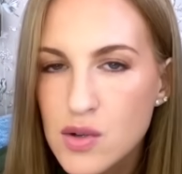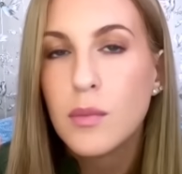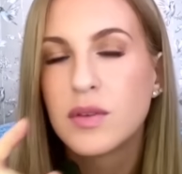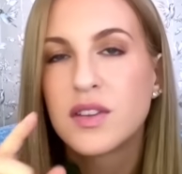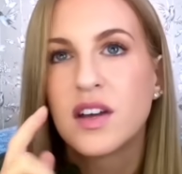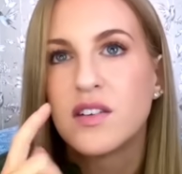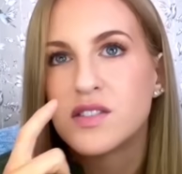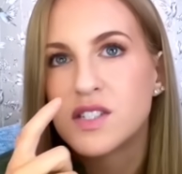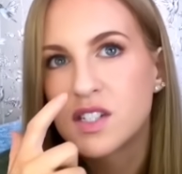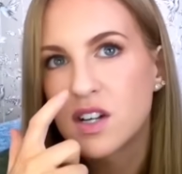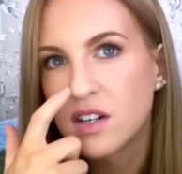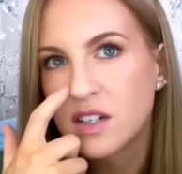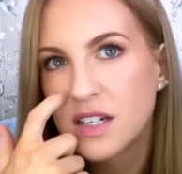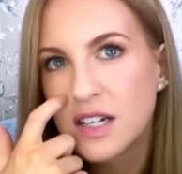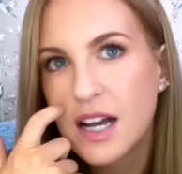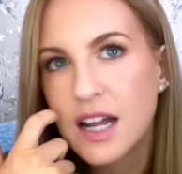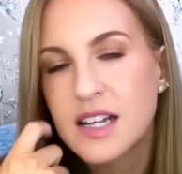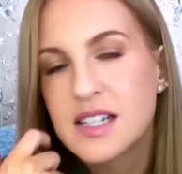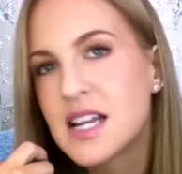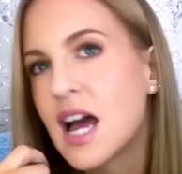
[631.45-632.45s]
but they've started
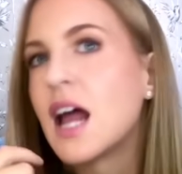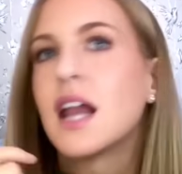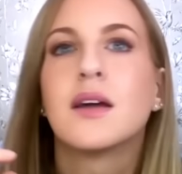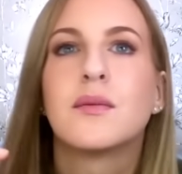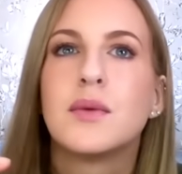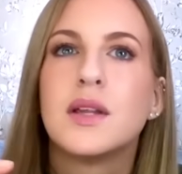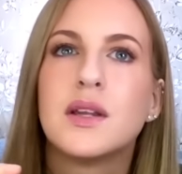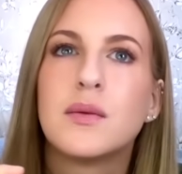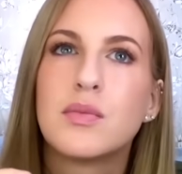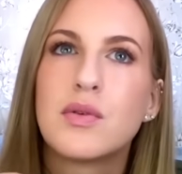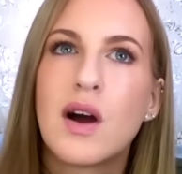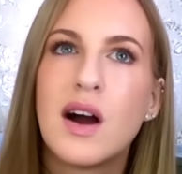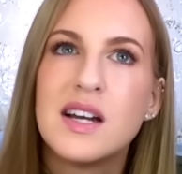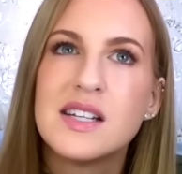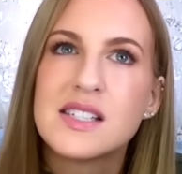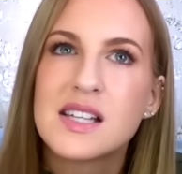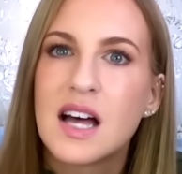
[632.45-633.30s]
like telling me the price,